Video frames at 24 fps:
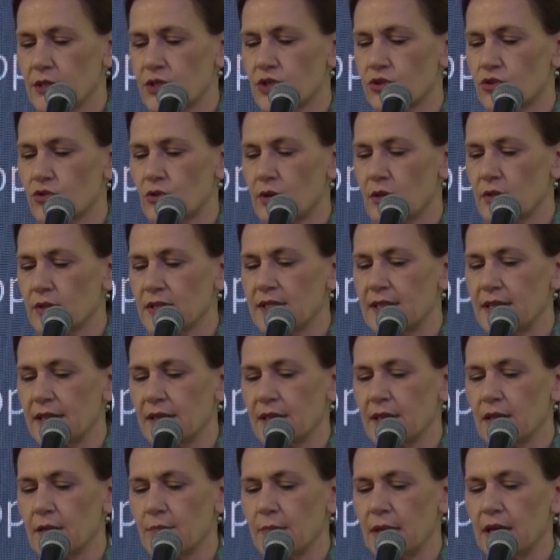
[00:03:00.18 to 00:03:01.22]
strong
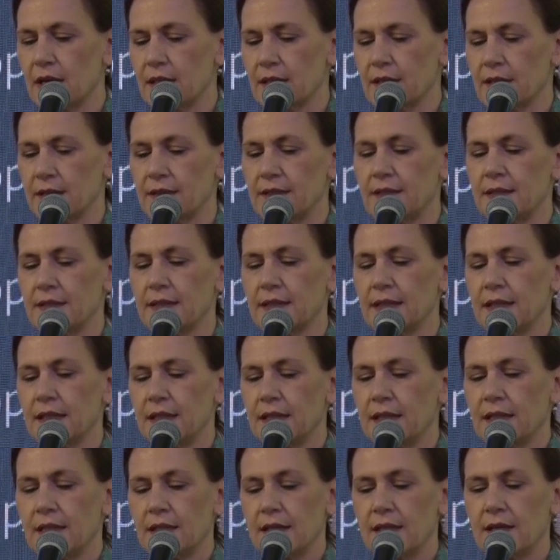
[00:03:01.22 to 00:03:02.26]
single market,
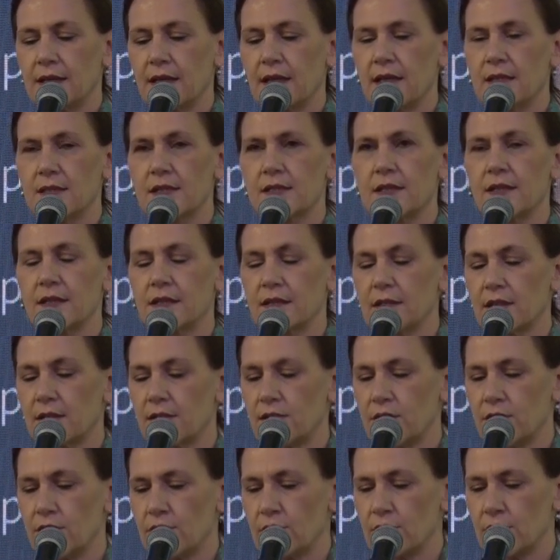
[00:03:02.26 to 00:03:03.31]
enhancing the
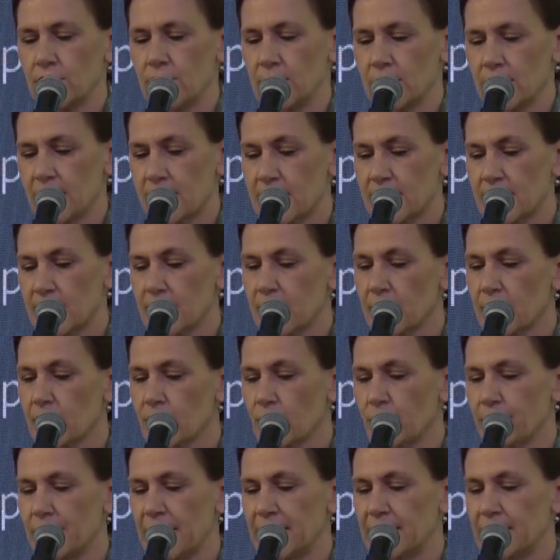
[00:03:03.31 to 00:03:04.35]
Union's
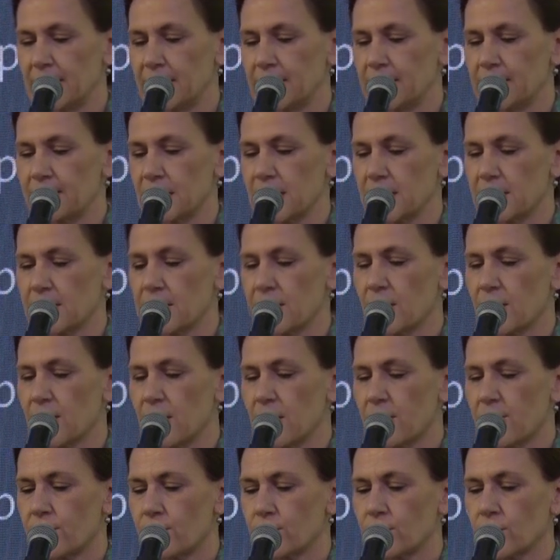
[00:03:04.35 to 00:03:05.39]
competitiveness
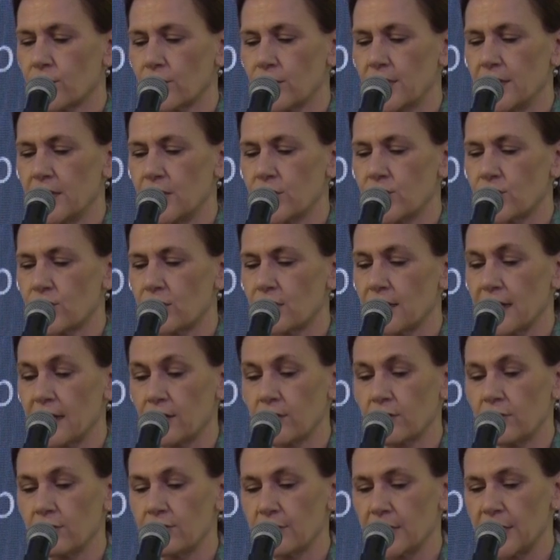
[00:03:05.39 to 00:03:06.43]
through cohesion and
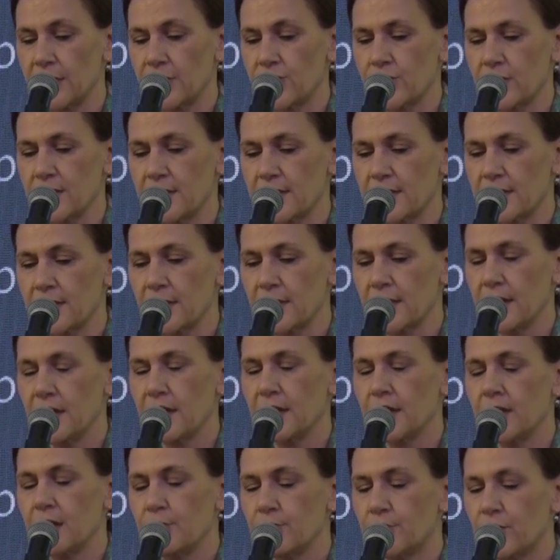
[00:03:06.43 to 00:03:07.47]
convergence,
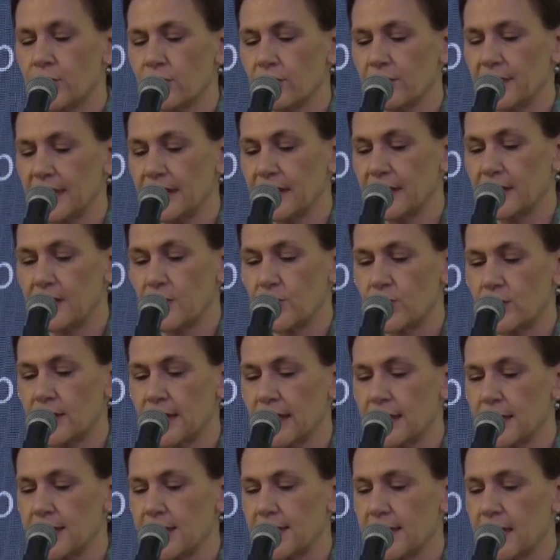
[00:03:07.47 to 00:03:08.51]
improving
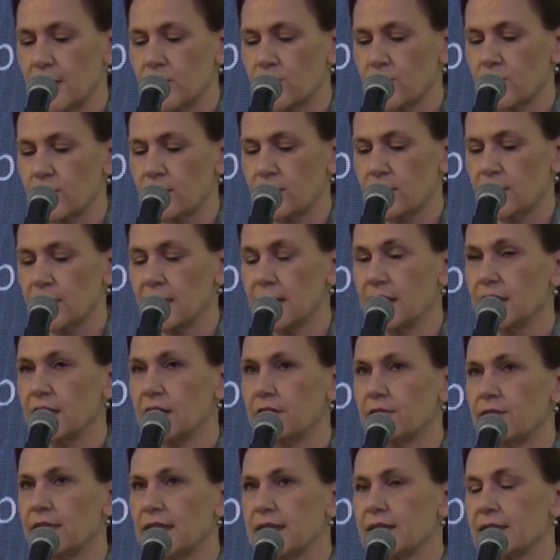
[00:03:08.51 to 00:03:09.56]
digitalization,
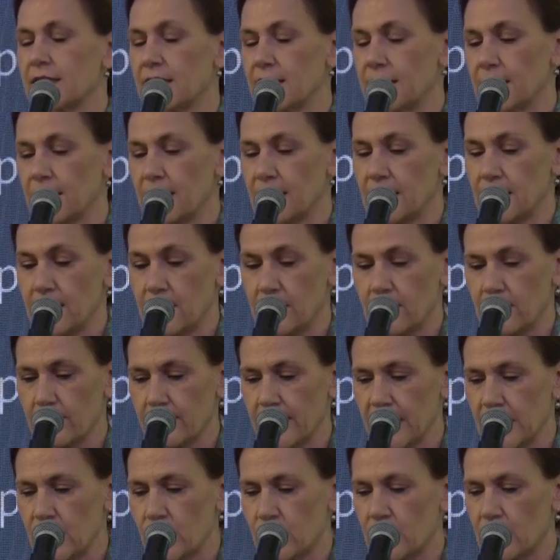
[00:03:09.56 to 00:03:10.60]
investing in
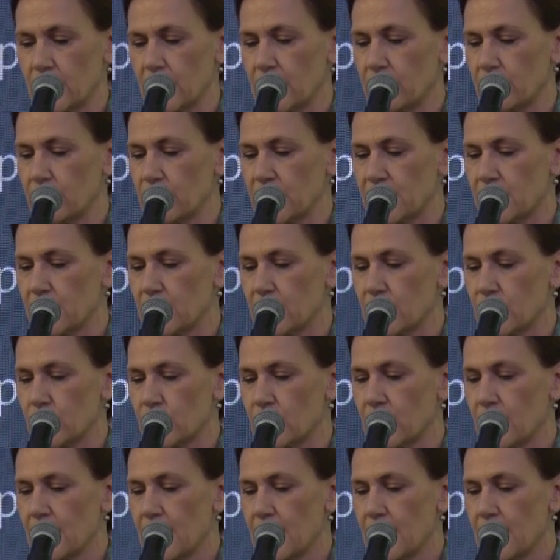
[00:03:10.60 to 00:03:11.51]
innovation and research,